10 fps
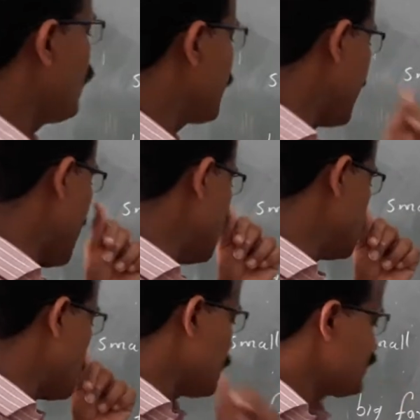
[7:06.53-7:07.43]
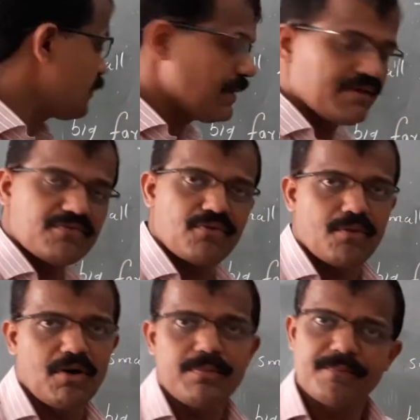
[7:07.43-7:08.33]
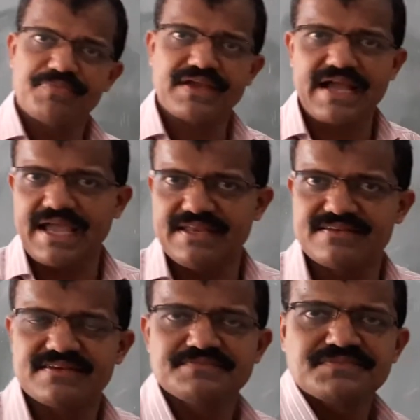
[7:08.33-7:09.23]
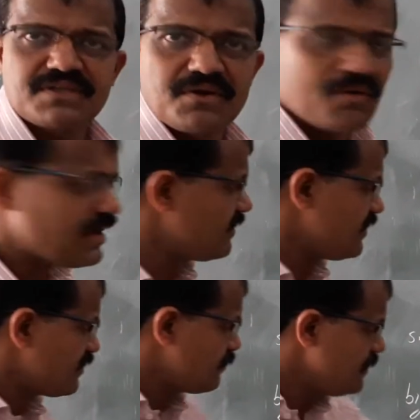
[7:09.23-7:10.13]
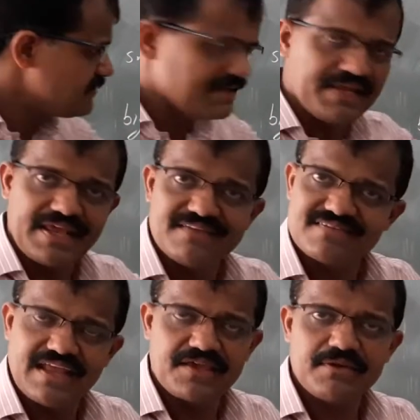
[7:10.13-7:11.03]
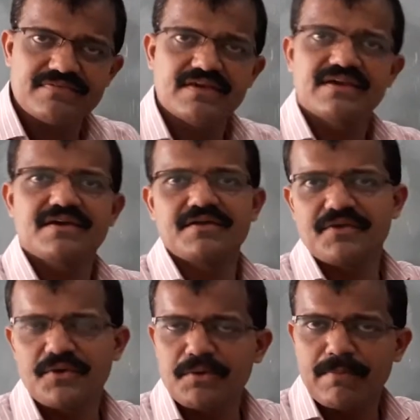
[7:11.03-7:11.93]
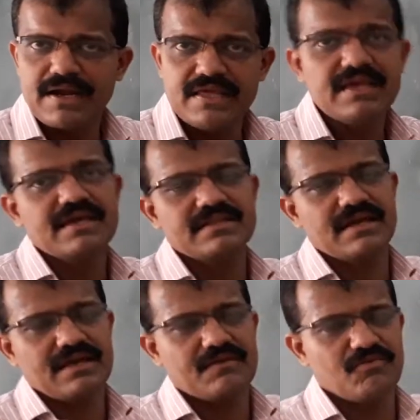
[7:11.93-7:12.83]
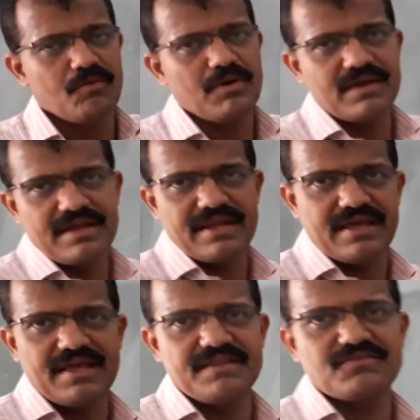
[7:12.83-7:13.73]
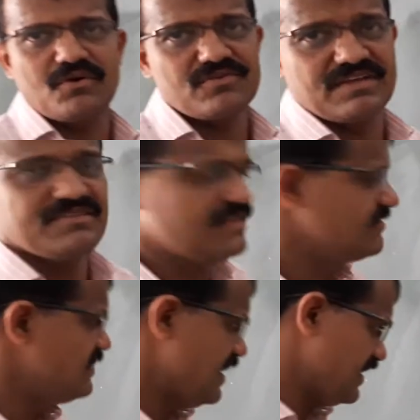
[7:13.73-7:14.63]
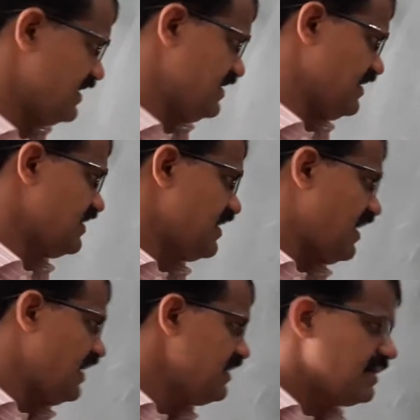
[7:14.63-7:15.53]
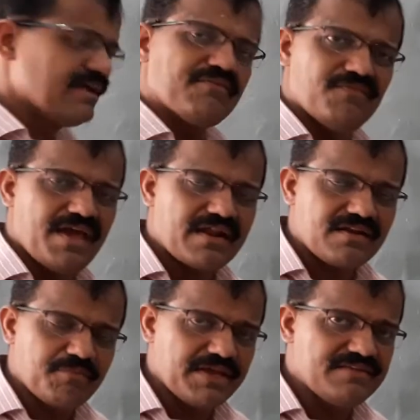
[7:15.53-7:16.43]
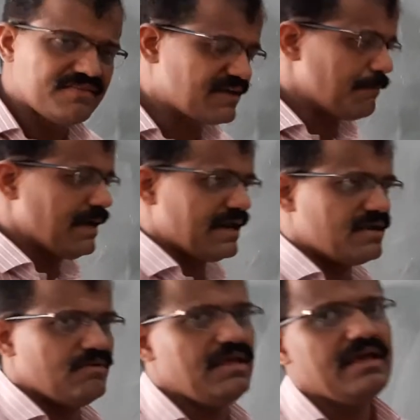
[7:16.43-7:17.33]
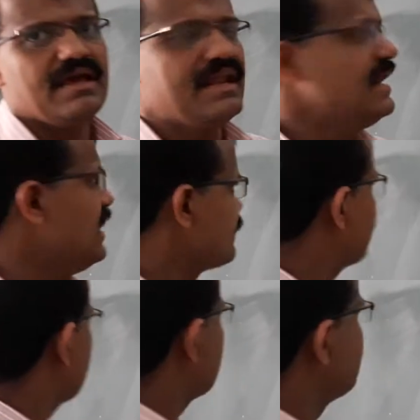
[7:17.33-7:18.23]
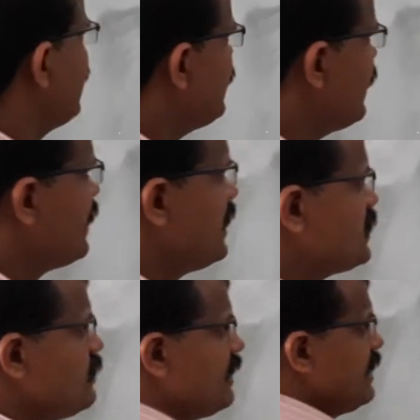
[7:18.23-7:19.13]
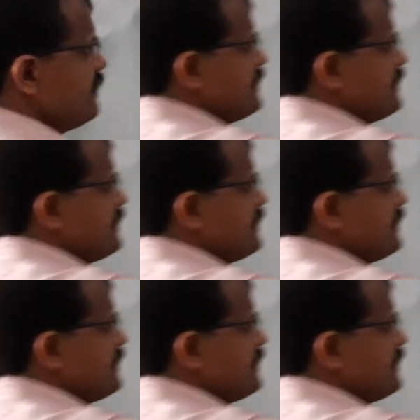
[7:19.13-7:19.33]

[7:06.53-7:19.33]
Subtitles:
of cash or in the form of kind. Okay, means grains likewise, not money, in the form of grains or such things they are getting, and their wage is comparatively less. Then next one is